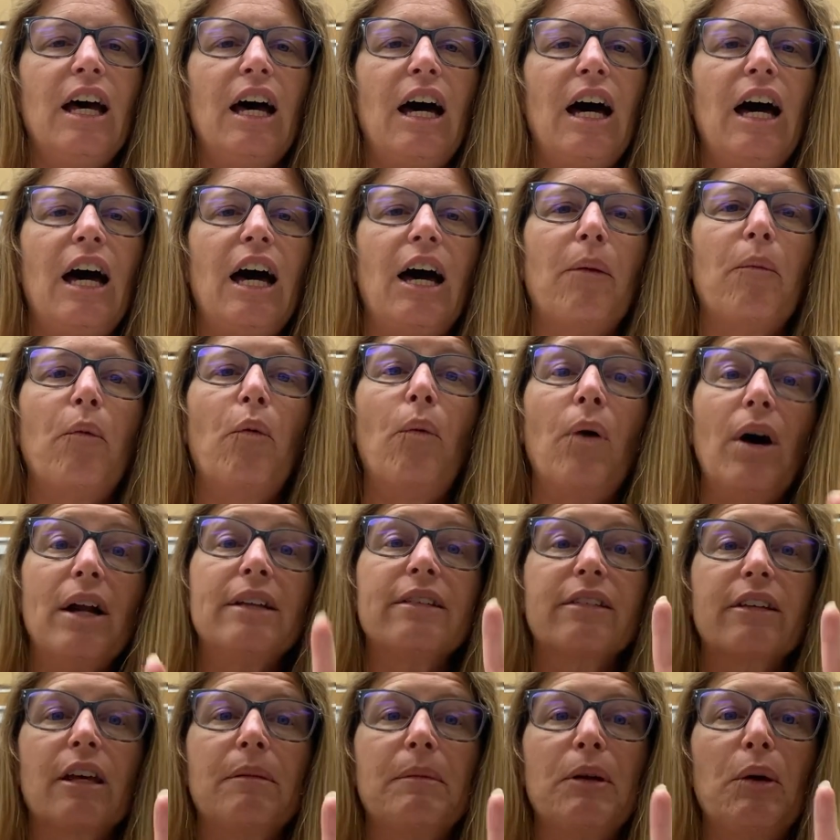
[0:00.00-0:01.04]
One
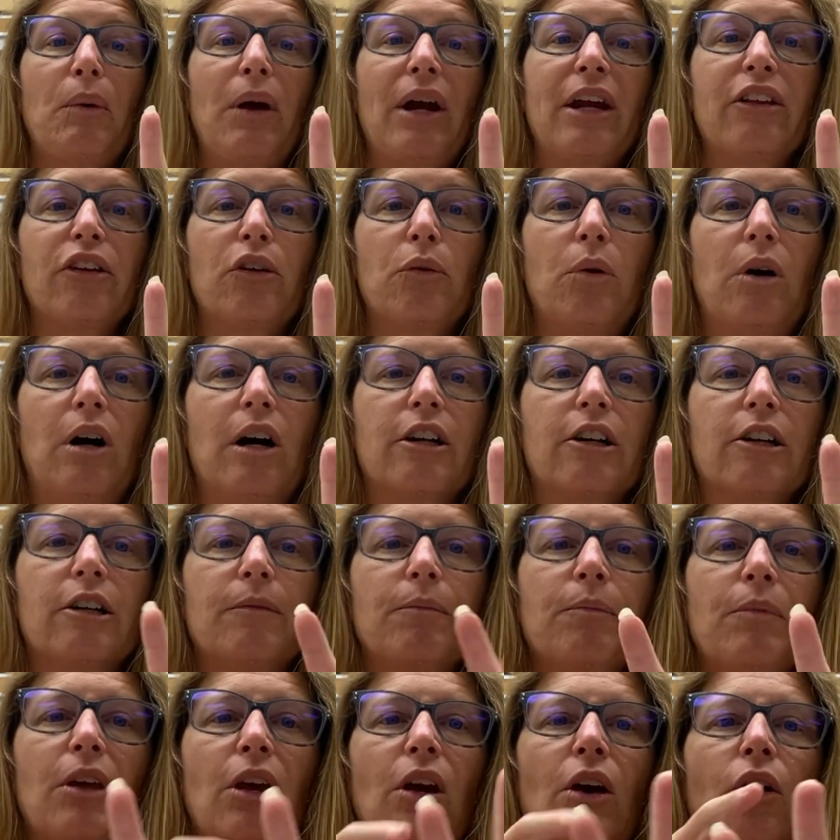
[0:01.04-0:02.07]
is going to be regular water.
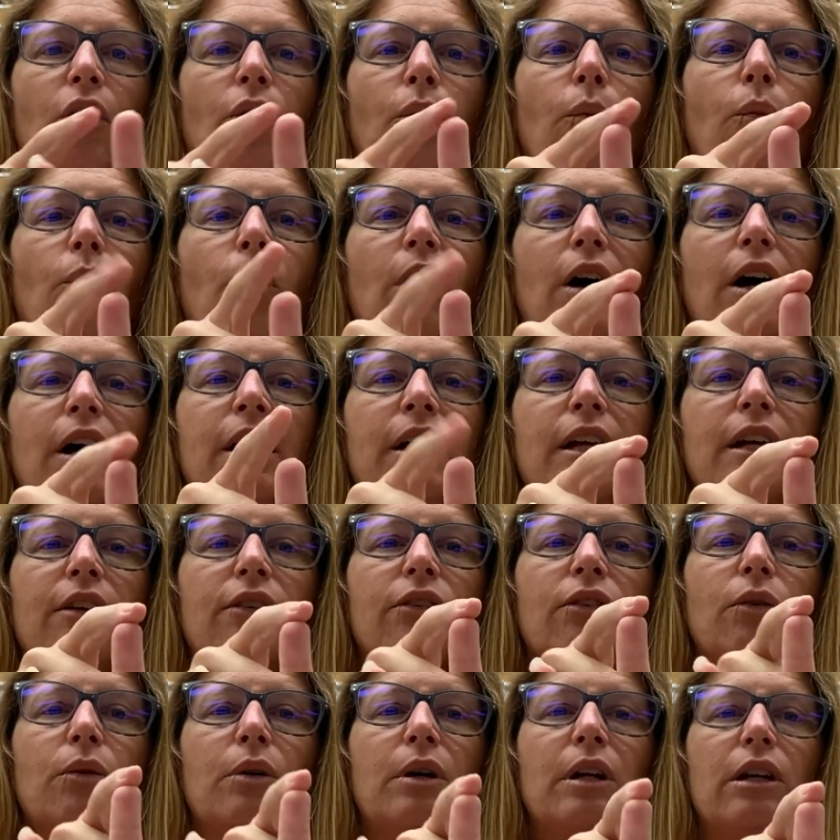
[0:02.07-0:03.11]
One is
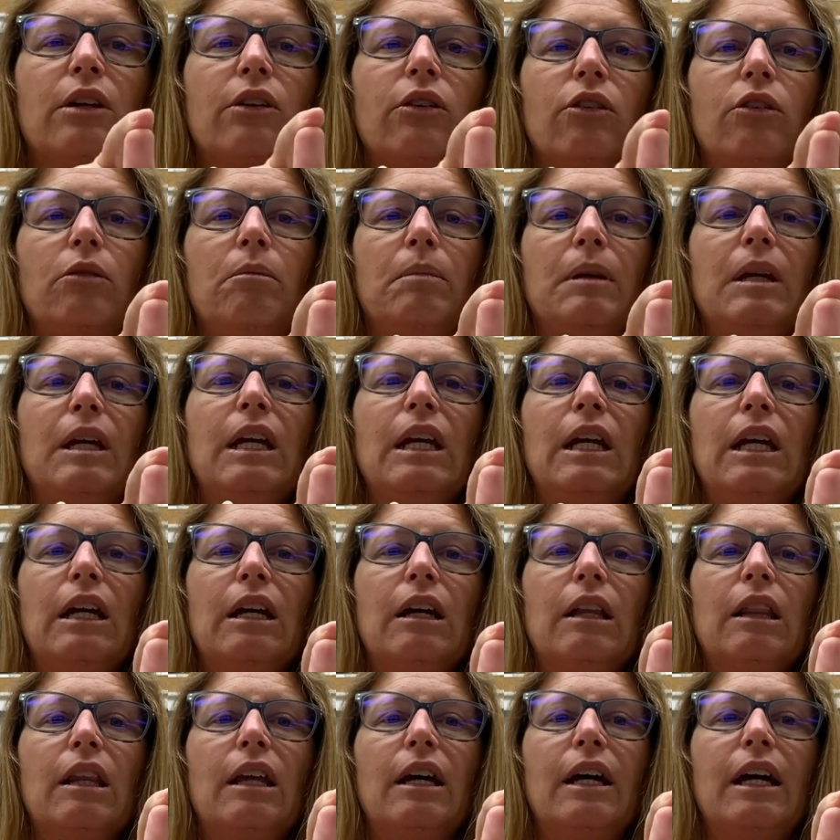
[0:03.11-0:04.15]
going to be
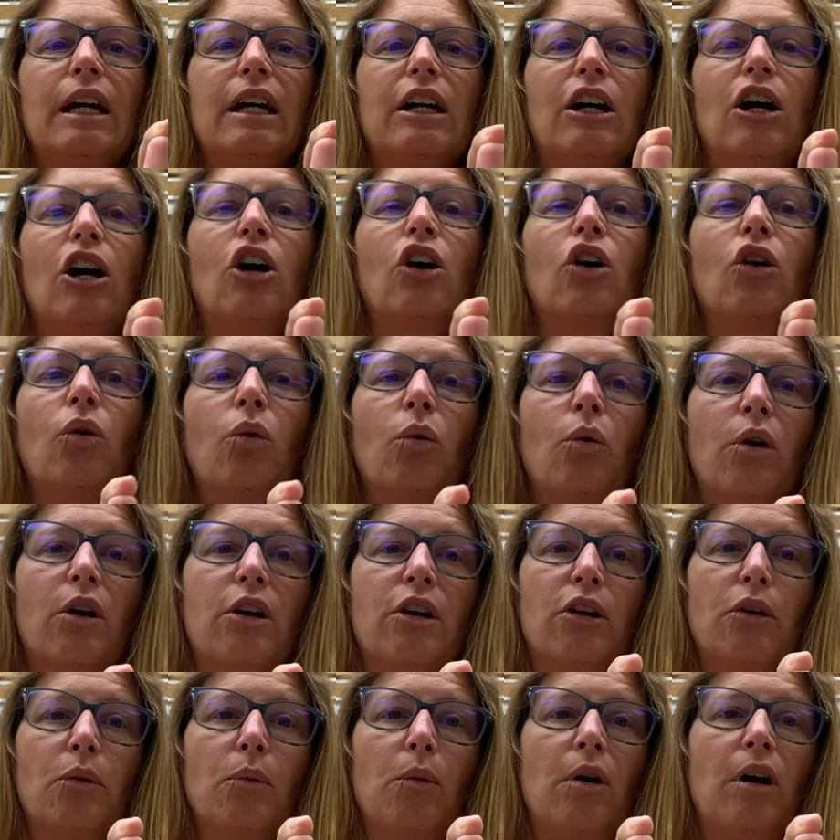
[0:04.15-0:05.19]
like a
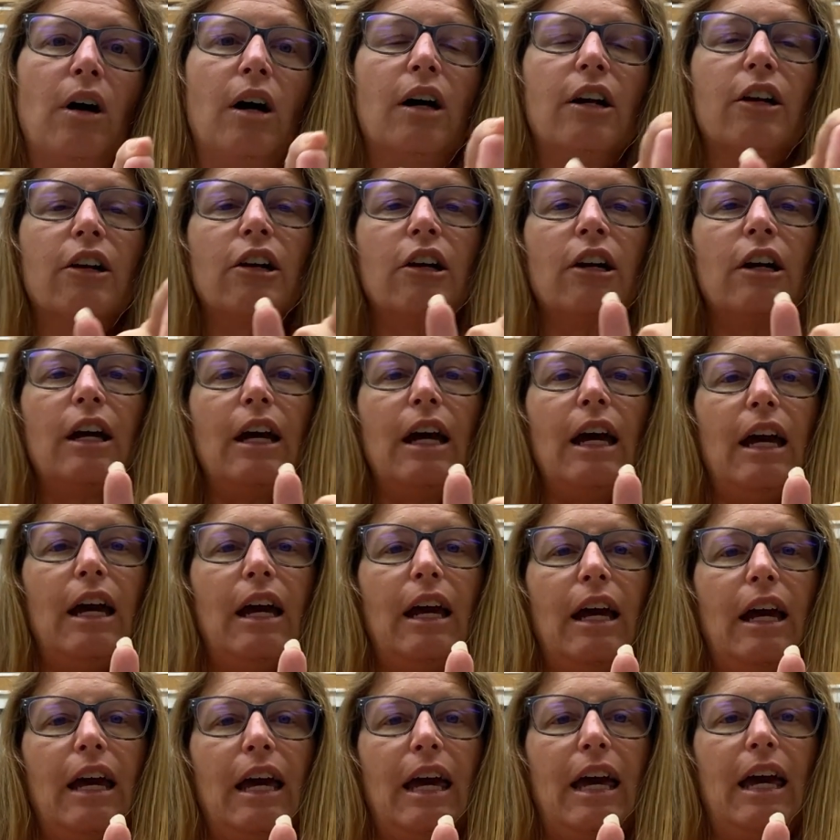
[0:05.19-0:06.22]
quarter water
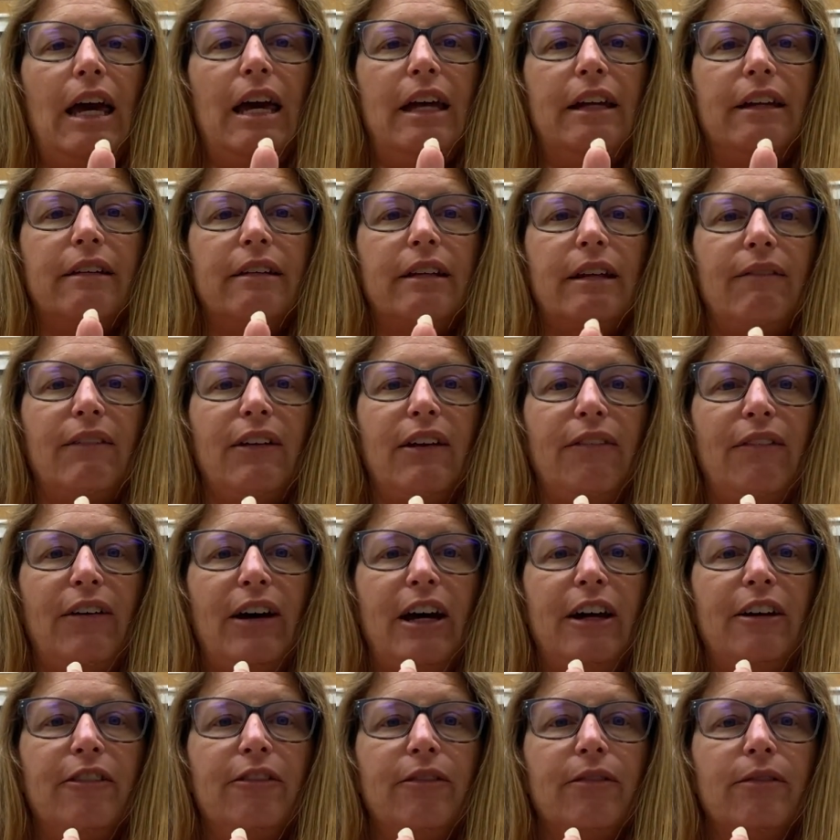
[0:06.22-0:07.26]
and
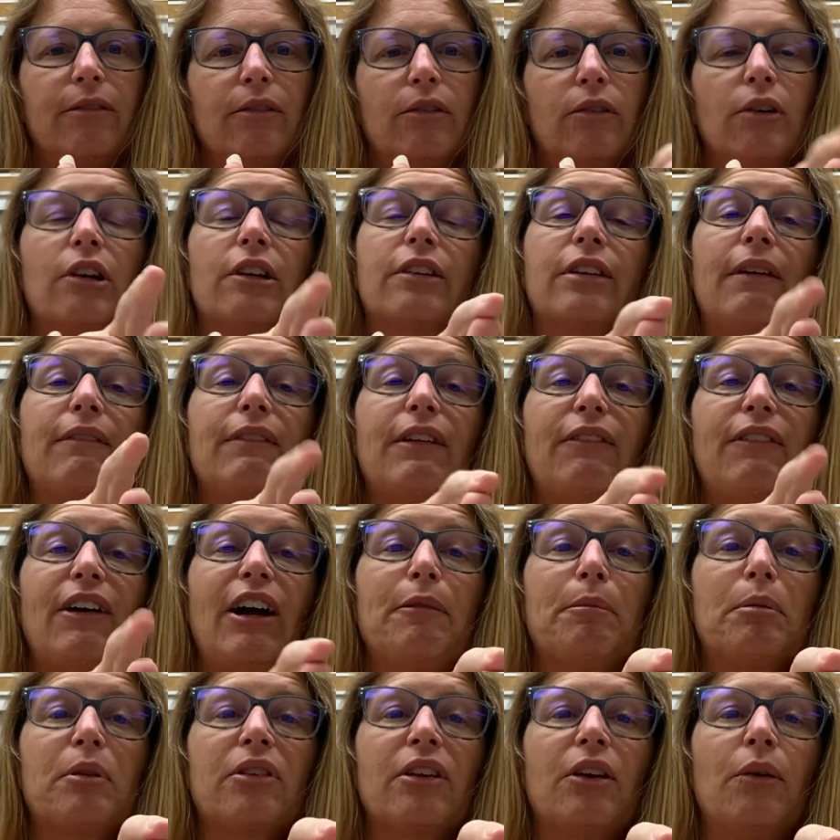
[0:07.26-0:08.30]
75%
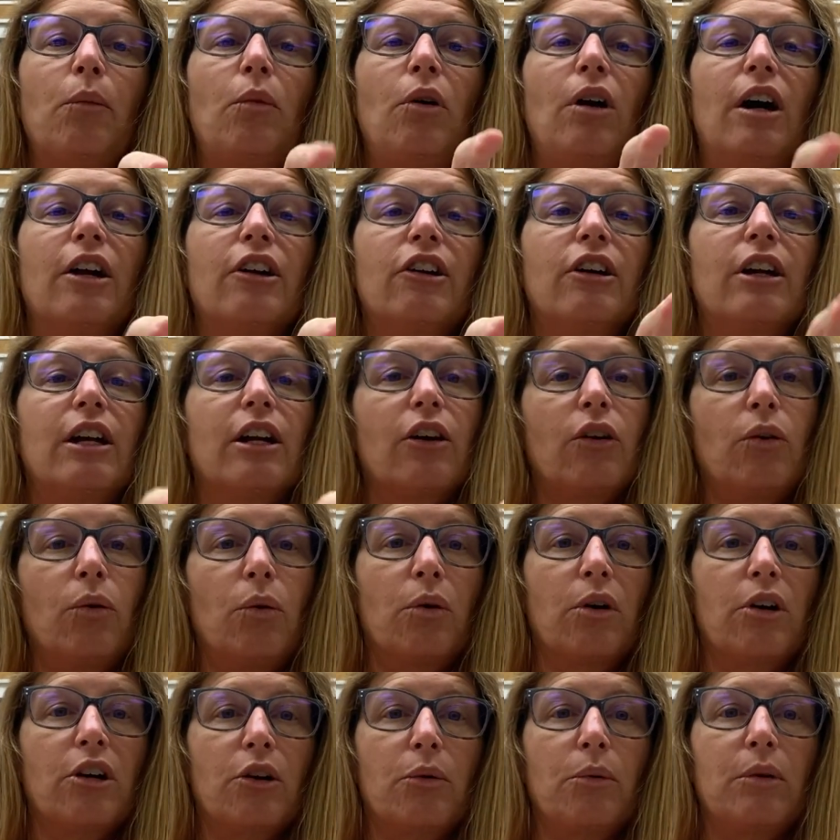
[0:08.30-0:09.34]
water and a
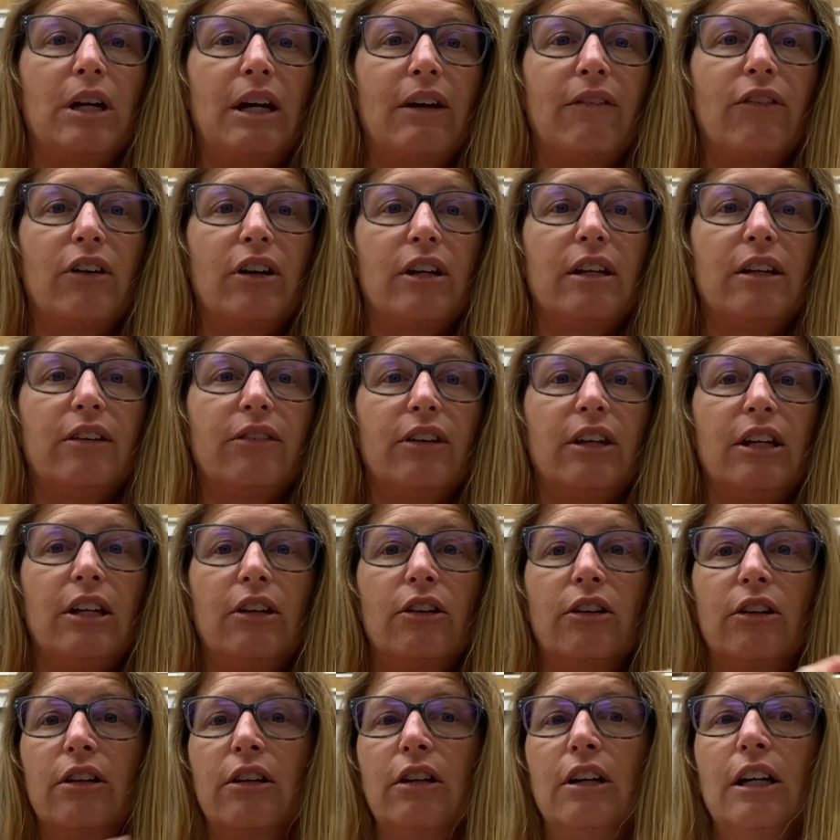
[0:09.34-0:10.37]
quarter whatever it is that
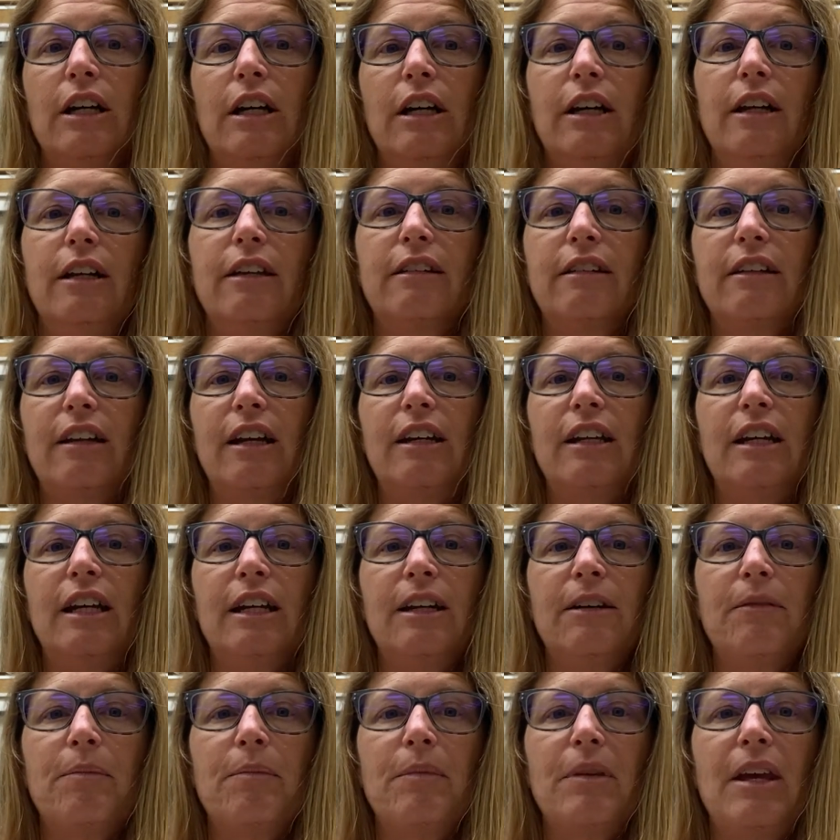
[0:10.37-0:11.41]
you're
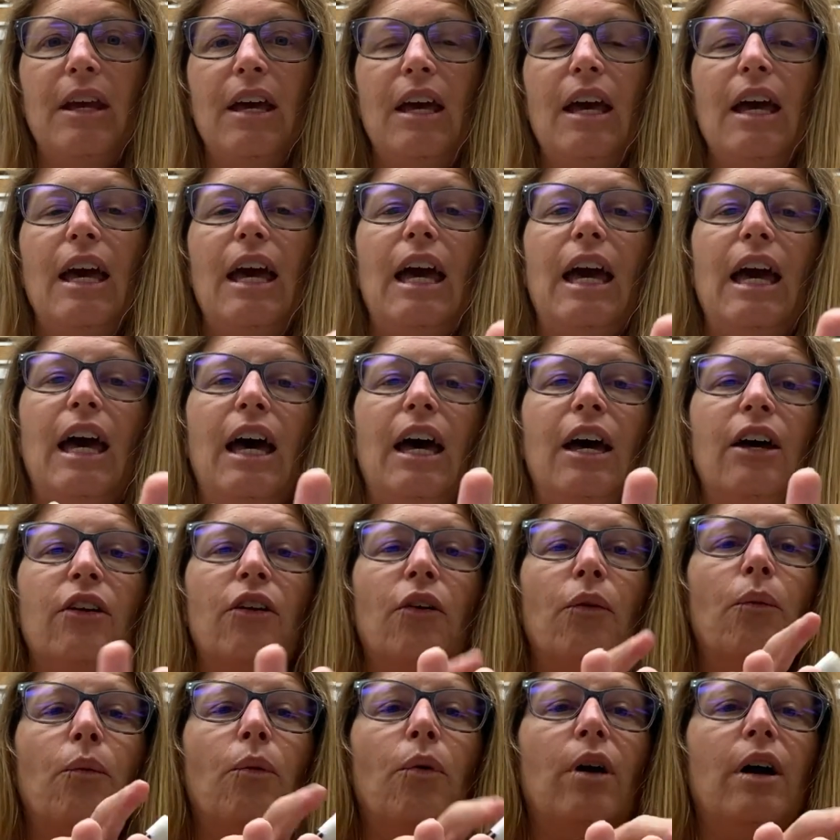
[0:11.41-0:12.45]
studying. And
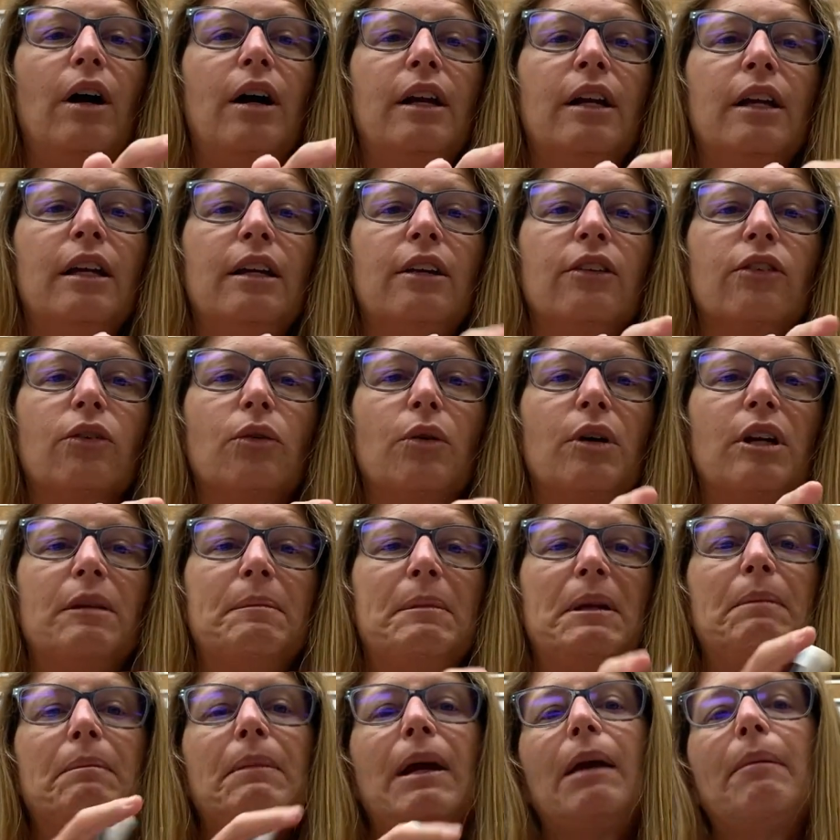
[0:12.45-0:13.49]
one is going to
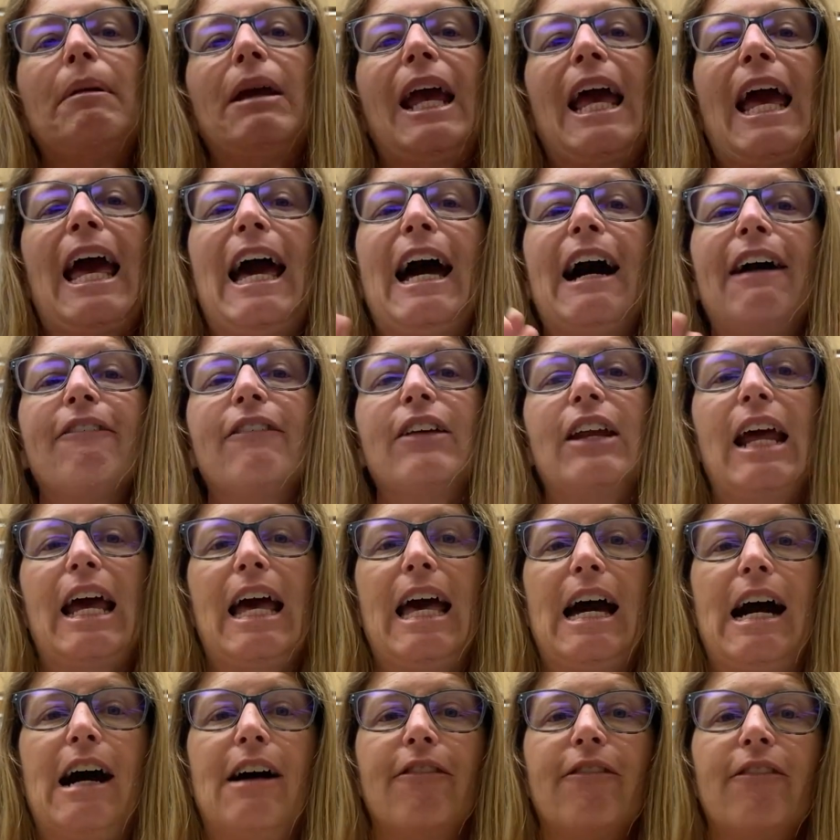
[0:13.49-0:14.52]
be maybe half and
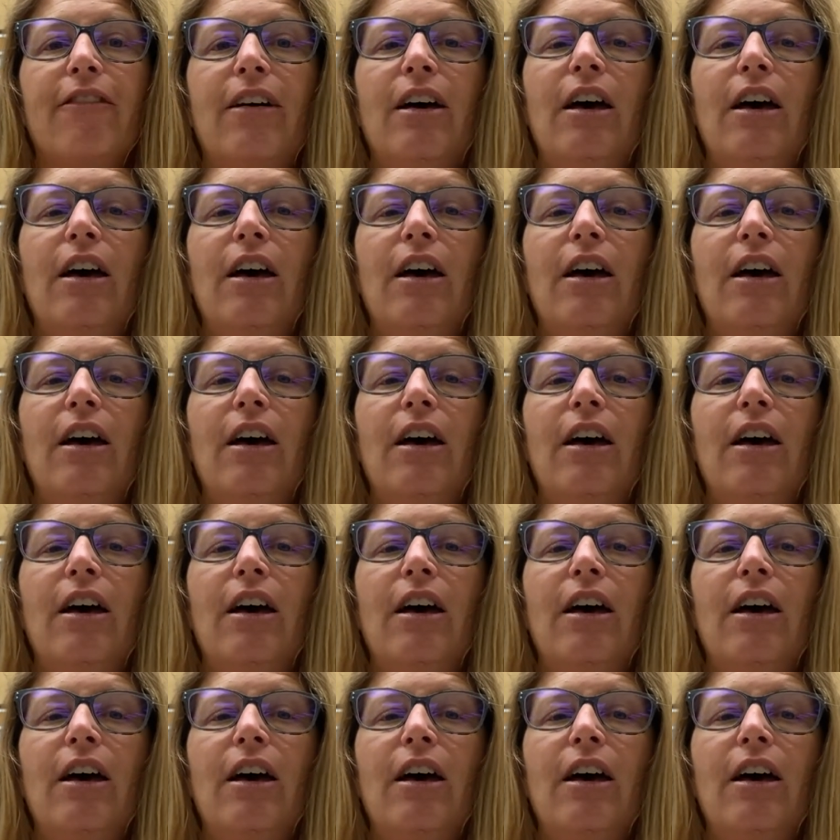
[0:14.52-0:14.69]
half.